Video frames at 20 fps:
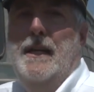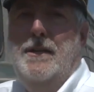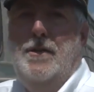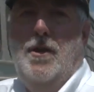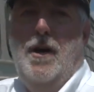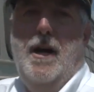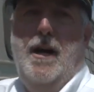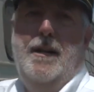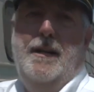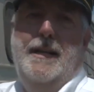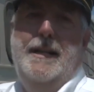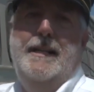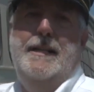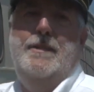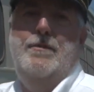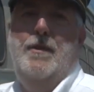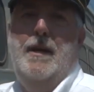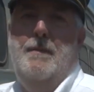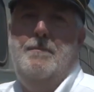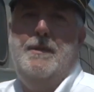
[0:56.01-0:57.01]
trolley
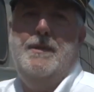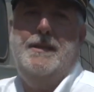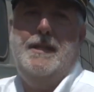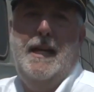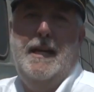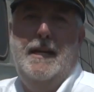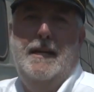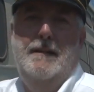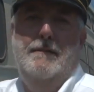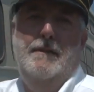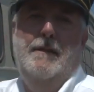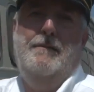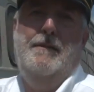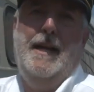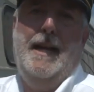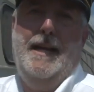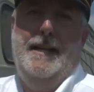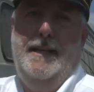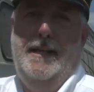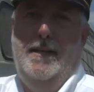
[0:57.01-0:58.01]
is representative of
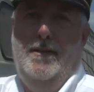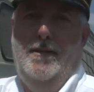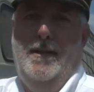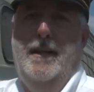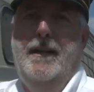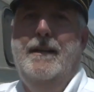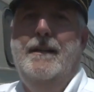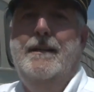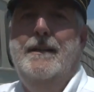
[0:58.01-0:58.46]
that era.